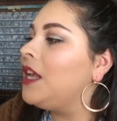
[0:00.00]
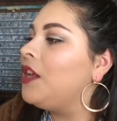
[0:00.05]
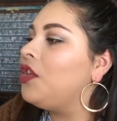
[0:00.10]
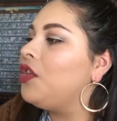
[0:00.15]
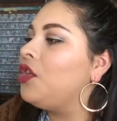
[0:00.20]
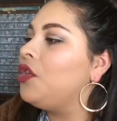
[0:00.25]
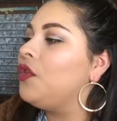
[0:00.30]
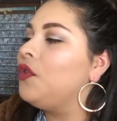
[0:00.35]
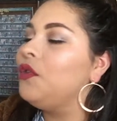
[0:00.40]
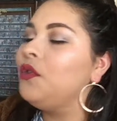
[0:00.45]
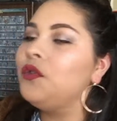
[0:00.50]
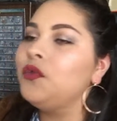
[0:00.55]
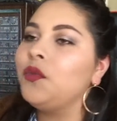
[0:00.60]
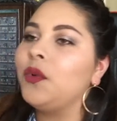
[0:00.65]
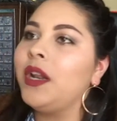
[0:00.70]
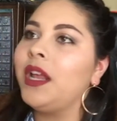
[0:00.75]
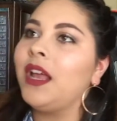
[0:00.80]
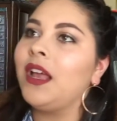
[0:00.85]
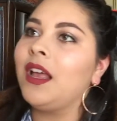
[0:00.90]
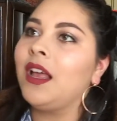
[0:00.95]
issues
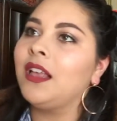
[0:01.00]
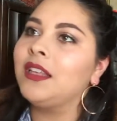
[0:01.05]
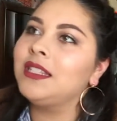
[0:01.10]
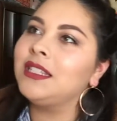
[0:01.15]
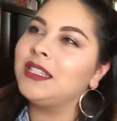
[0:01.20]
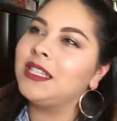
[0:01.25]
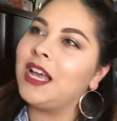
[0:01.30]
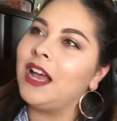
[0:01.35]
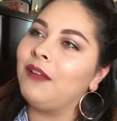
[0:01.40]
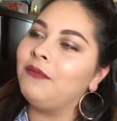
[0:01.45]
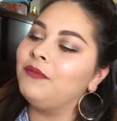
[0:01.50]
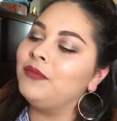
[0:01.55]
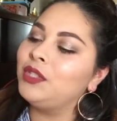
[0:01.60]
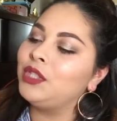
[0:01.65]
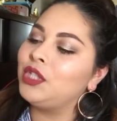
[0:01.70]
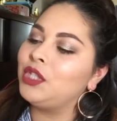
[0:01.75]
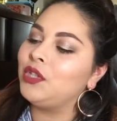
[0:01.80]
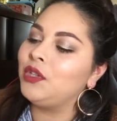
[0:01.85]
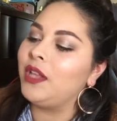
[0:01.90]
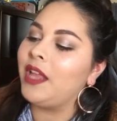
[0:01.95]
when it
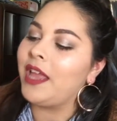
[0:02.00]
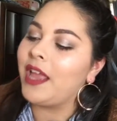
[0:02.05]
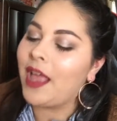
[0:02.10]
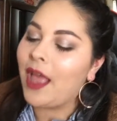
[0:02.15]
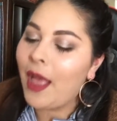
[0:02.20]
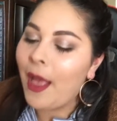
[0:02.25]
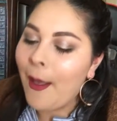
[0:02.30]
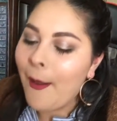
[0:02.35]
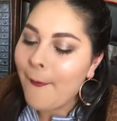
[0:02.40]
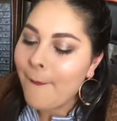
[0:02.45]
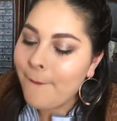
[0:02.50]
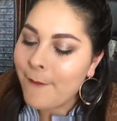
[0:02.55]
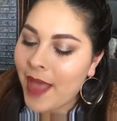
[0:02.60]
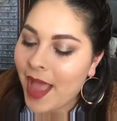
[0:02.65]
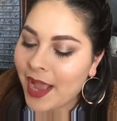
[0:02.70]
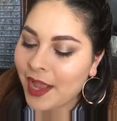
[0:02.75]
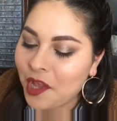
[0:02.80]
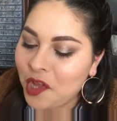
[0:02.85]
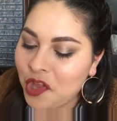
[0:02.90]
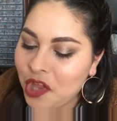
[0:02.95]
comes to like
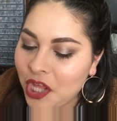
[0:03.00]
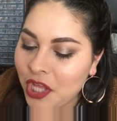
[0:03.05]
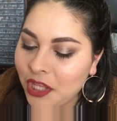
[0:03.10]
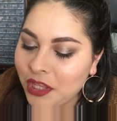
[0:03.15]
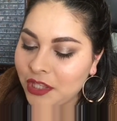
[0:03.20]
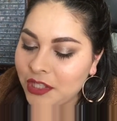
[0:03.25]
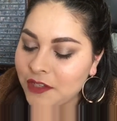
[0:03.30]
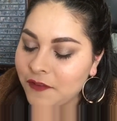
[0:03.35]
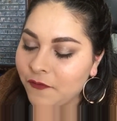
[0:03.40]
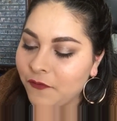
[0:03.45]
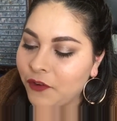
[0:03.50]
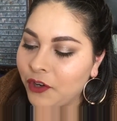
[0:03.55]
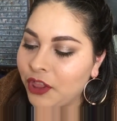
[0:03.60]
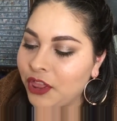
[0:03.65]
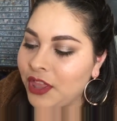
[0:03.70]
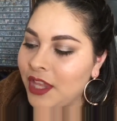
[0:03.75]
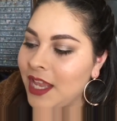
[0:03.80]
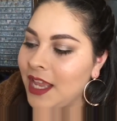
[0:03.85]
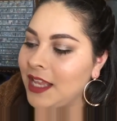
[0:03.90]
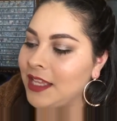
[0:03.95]
packaging for
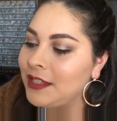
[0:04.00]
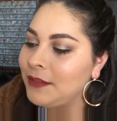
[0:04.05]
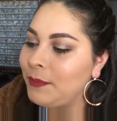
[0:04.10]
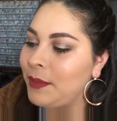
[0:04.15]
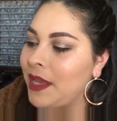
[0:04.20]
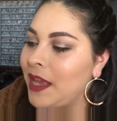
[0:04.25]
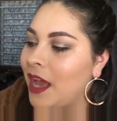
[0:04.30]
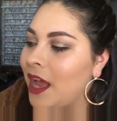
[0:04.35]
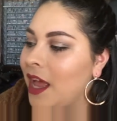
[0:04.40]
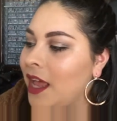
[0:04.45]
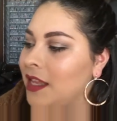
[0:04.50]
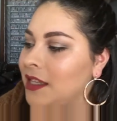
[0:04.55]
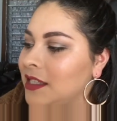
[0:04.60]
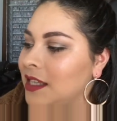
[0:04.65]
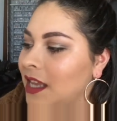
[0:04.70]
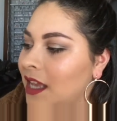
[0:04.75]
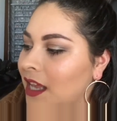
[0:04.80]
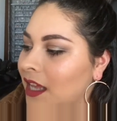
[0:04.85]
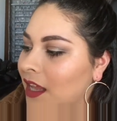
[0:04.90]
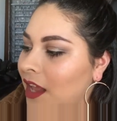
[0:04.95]
things, because
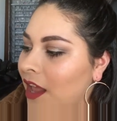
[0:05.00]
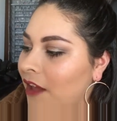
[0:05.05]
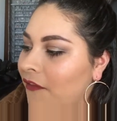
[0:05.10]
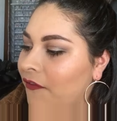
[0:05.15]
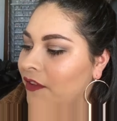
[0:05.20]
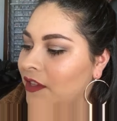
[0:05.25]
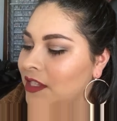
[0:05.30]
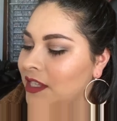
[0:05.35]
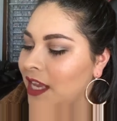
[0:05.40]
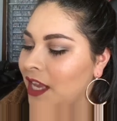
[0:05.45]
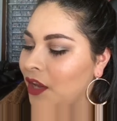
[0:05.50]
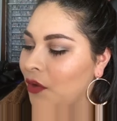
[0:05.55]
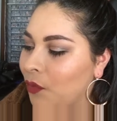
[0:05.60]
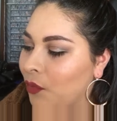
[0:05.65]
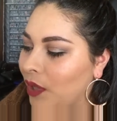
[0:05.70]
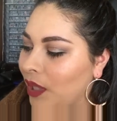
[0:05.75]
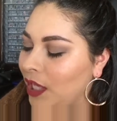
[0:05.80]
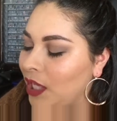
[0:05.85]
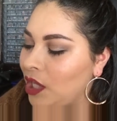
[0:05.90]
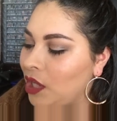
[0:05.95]
if it's like
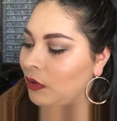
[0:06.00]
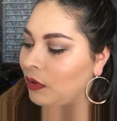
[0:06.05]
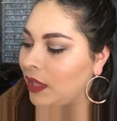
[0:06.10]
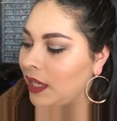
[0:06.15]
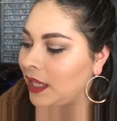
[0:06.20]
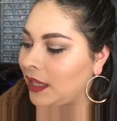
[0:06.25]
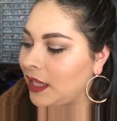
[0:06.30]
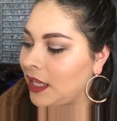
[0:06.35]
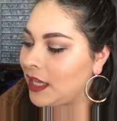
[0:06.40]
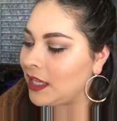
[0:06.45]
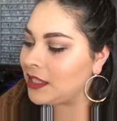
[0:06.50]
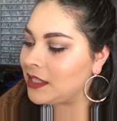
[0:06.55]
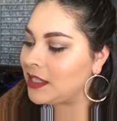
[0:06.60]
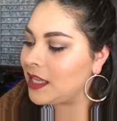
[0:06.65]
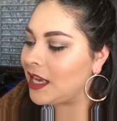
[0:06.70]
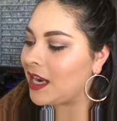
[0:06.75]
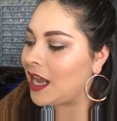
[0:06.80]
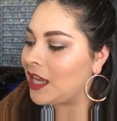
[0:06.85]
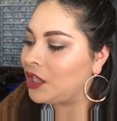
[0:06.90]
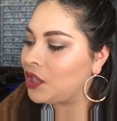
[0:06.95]
really cute like this,
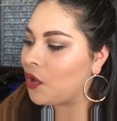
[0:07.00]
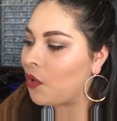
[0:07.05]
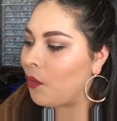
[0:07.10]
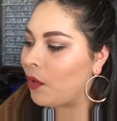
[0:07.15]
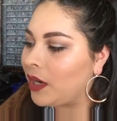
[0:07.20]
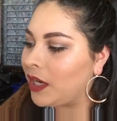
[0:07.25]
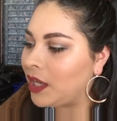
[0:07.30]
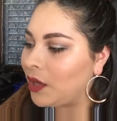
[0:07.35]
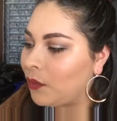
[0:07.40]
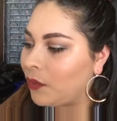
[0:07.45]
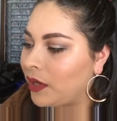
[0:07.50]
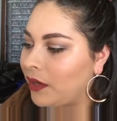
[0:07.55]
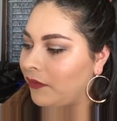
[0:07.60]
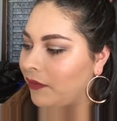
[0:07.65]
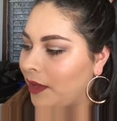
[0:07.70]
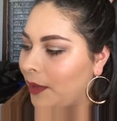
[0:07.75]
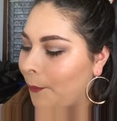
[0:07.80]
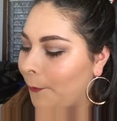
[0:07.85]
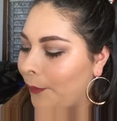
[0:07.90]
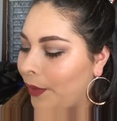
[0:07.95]
then I don't want to get rid of
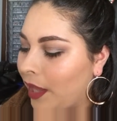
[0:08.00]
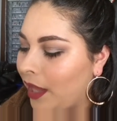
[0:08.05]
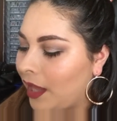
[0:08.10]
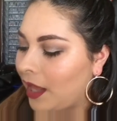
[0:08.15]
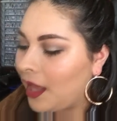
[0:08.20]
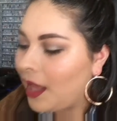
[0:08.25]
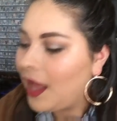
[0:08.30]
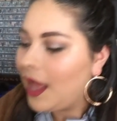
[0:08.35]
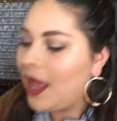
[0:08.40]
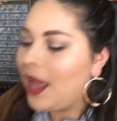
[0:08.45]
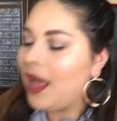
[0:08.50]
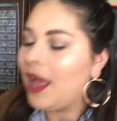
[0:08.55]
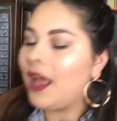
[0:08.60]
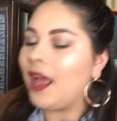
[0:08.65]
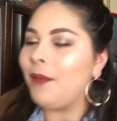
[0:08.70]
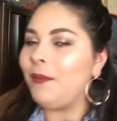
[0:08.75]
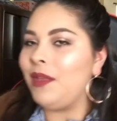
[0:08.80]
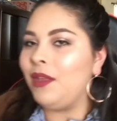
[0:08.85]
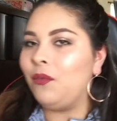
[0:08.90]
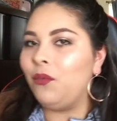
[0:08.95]
it. But
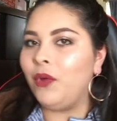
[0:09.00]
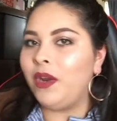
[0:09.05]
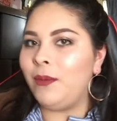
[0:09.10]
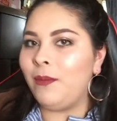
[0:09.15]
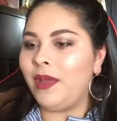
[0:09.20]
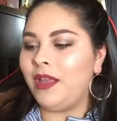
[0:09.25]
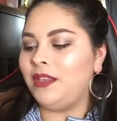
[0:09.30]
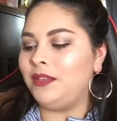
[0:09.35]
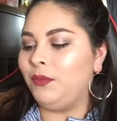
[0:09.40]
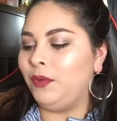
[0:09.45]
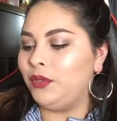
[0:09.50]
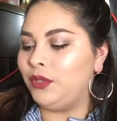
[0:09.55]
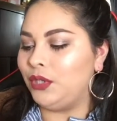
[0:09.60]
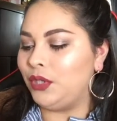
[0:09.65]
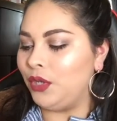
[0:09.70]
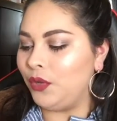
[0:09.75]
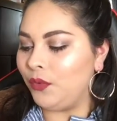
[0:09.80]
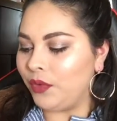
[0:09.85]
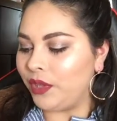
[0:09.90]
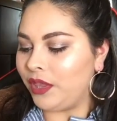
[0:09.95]
I mean, what am I supposed to
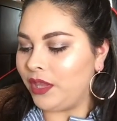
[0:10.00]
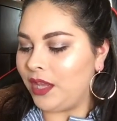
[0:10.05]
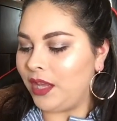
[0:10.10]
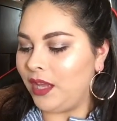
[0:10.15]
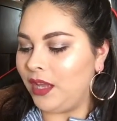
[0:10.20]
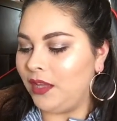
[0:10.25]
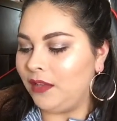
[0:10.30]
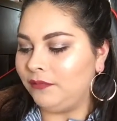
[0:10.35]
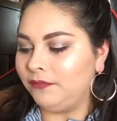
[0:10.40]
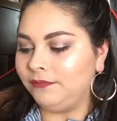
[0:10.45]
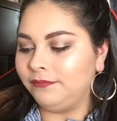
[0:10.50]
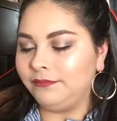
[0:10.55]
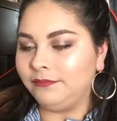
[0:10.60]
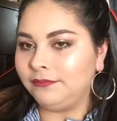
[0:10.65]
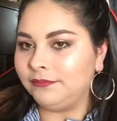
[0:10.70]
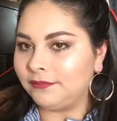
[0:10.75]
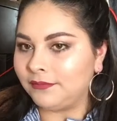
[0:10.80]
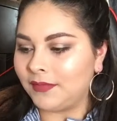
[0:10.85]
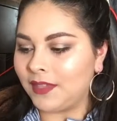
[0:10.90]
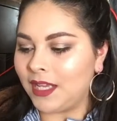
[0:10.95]
do with it?
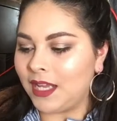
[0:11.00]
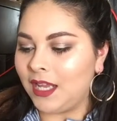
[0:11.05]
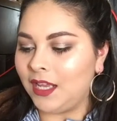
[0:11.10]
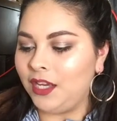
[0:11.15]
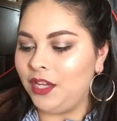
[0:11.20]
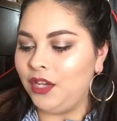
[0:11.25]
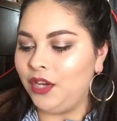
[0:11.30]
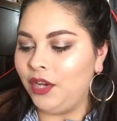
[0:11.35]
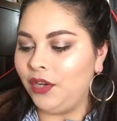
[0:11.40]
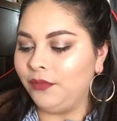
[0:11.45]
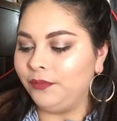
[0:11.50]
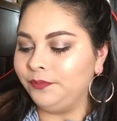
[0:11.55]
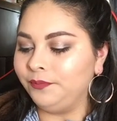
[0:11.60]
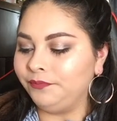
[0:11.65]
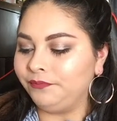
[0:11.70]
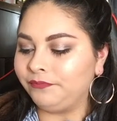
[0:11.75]
And you know,